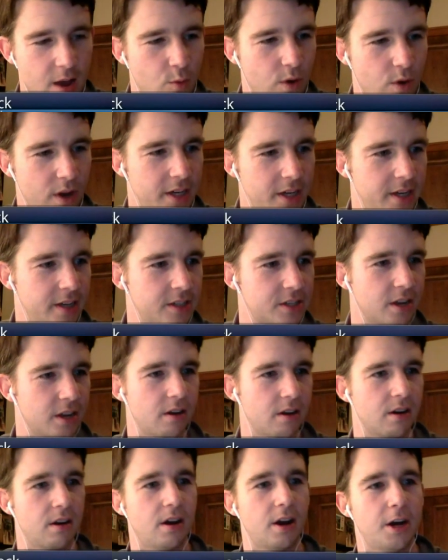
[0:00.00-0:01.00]
I went
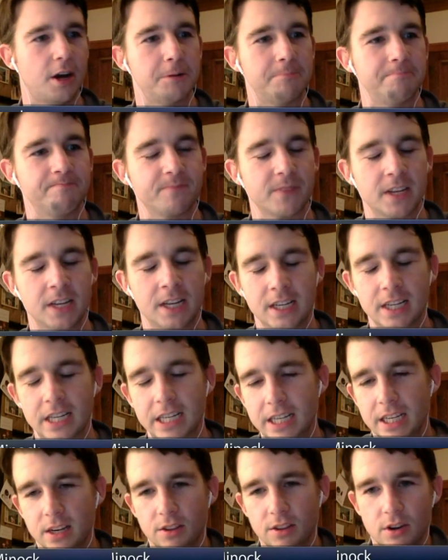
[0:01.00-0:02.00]
into
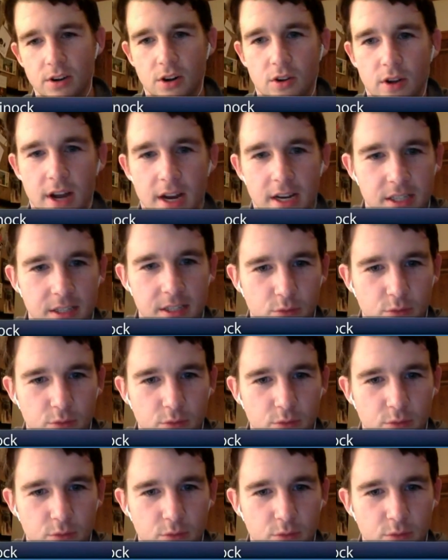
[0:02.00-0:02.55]
their class,